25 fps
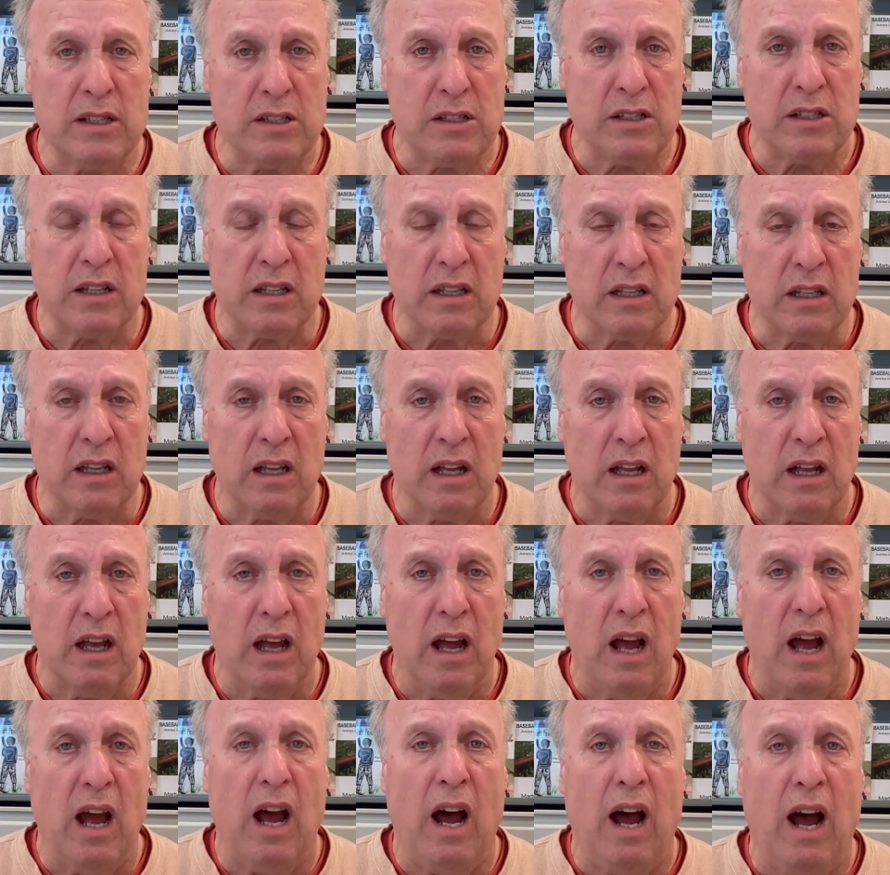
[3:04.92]
listen,
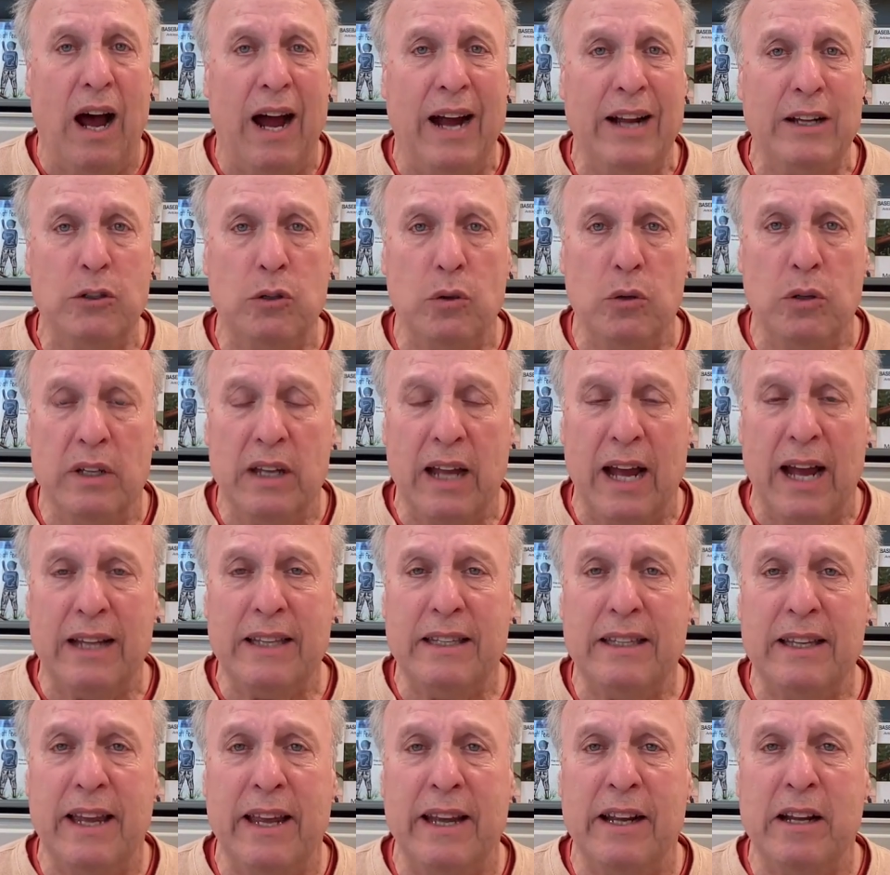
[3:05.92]
I do
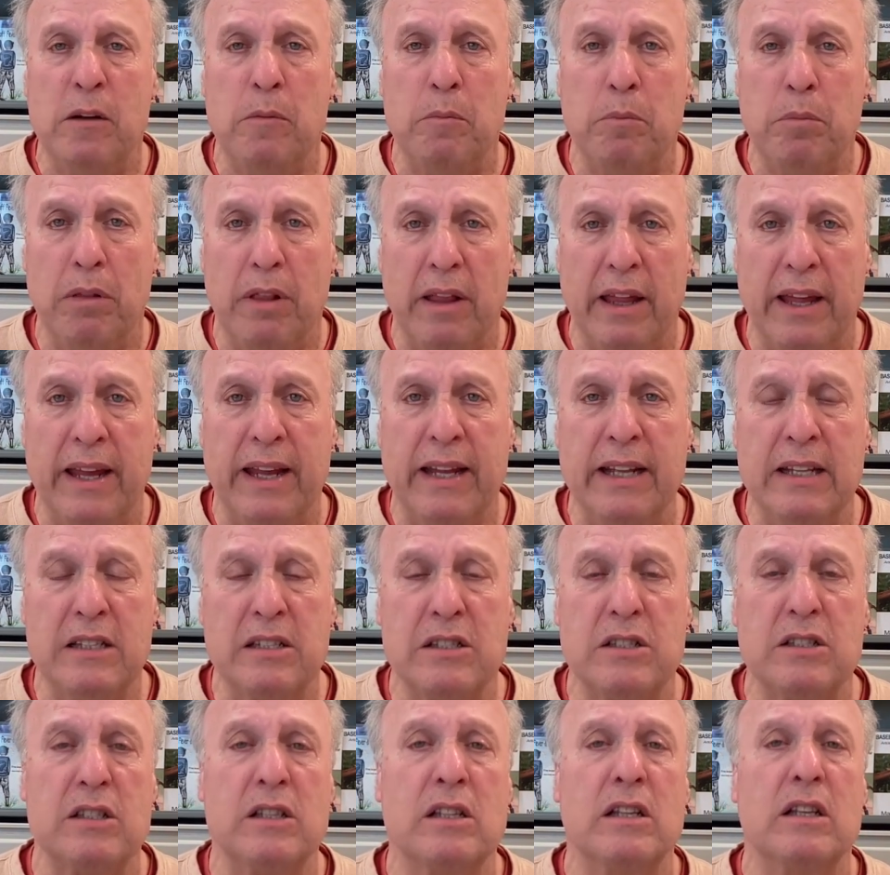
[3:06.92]
not take
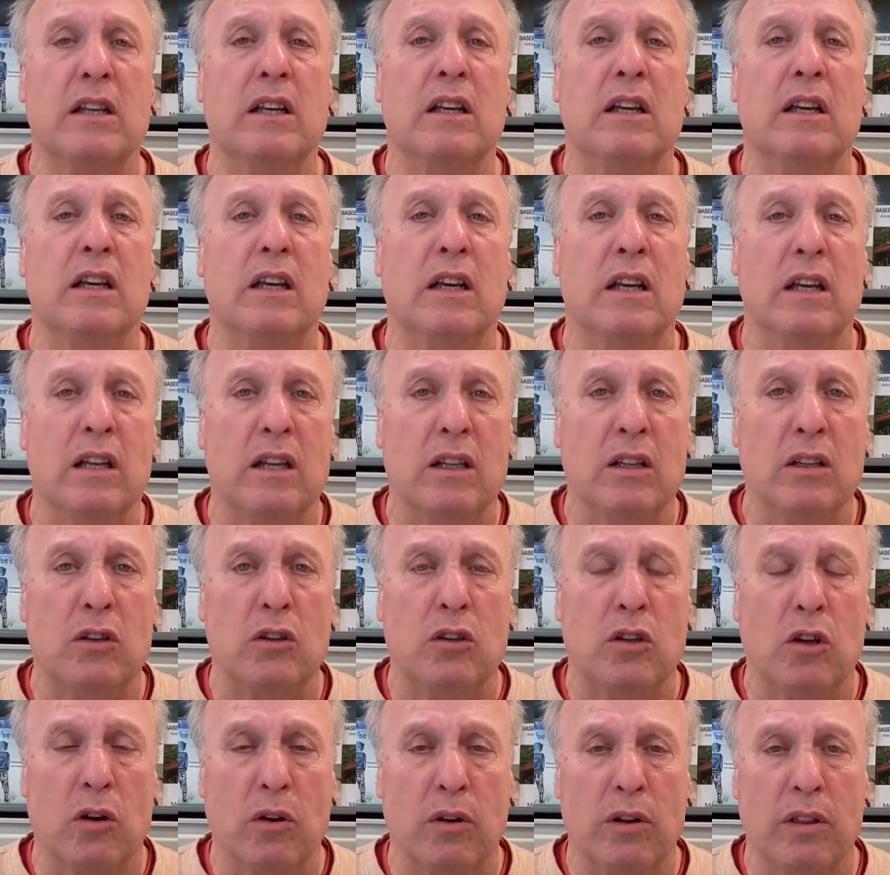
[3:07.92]
complaints
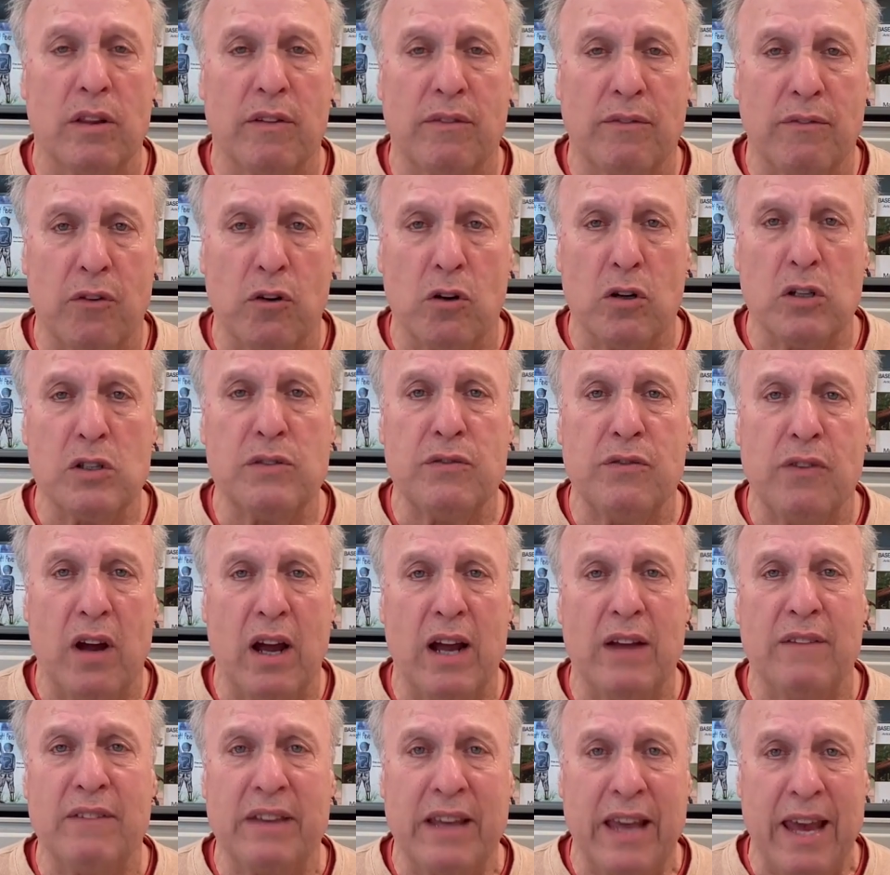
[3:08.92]
during the first
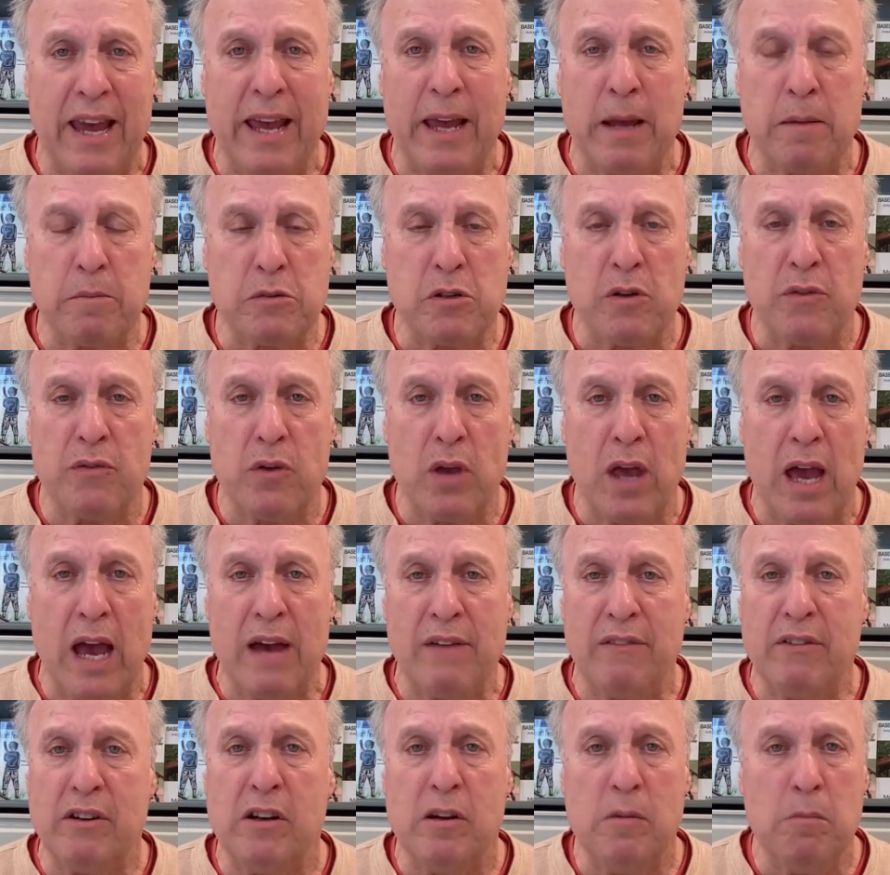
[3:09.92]
5 games. If you
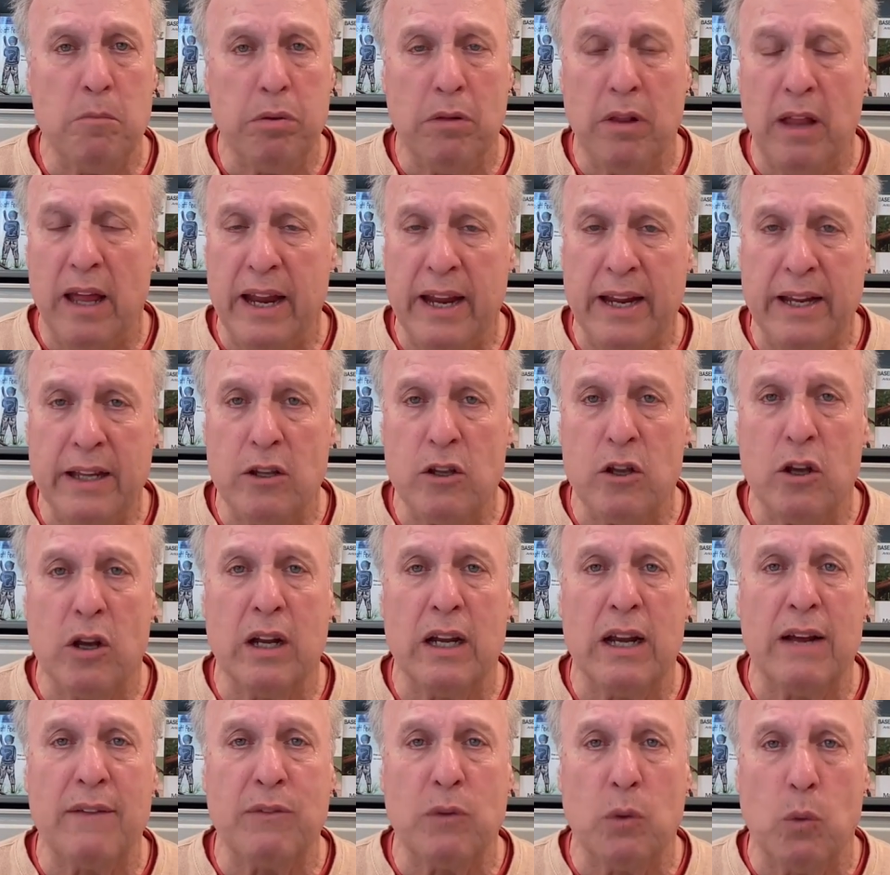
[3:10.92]
have a complaint, you're
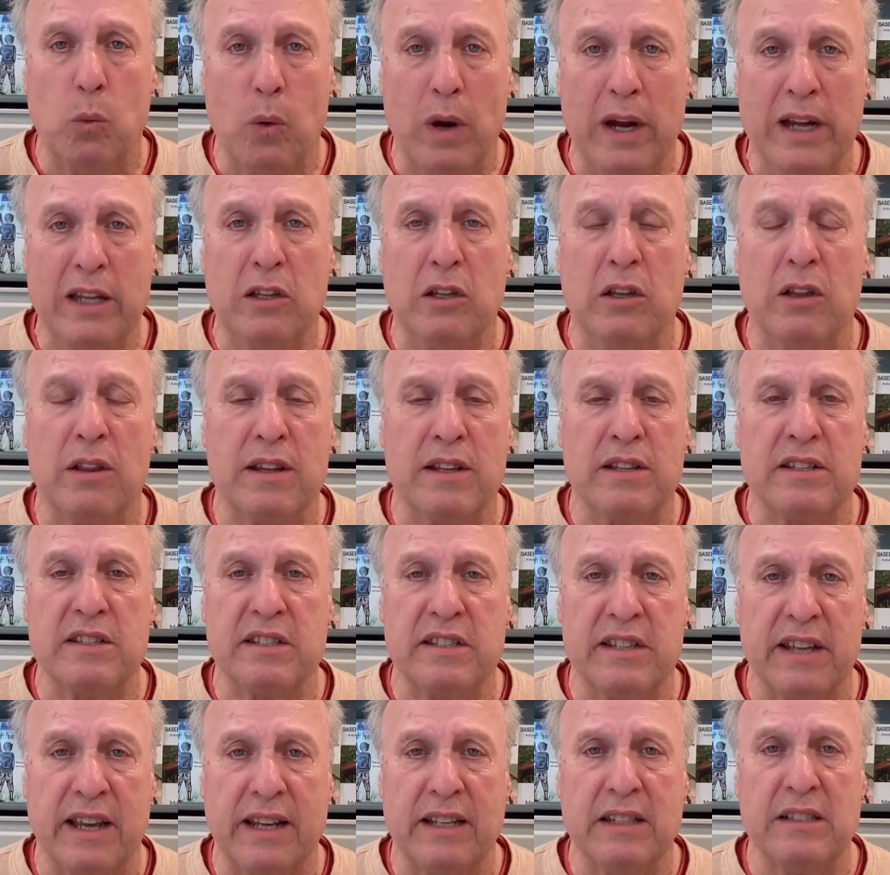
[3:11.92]
going to have to wait till the
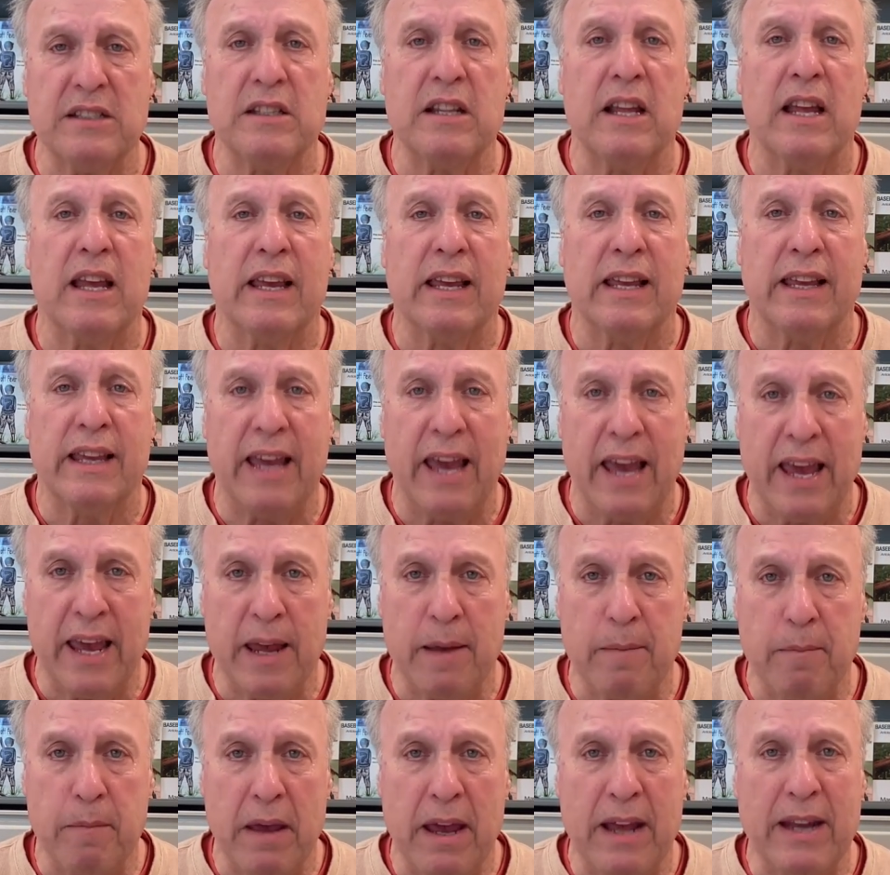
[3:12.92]
6th game.